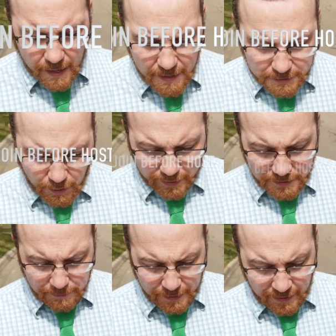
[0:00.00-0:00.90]
is going
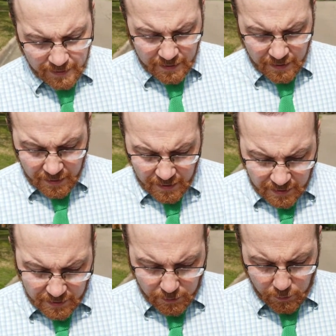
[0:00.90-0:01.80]
to be
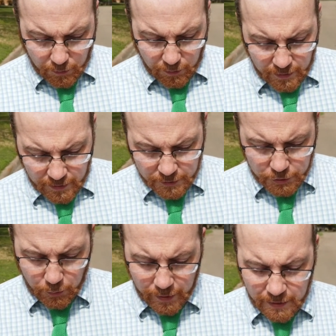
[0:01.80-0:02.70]
your
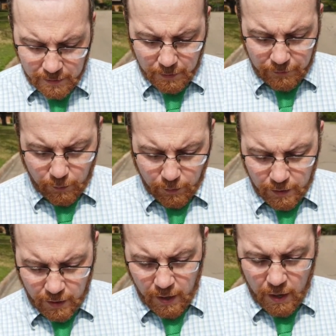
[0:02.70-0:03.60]
join
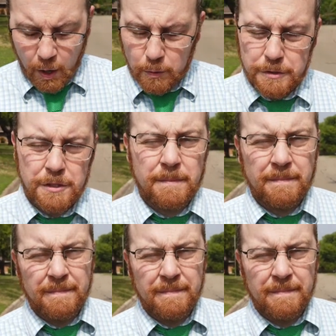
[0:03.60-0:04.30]
before host.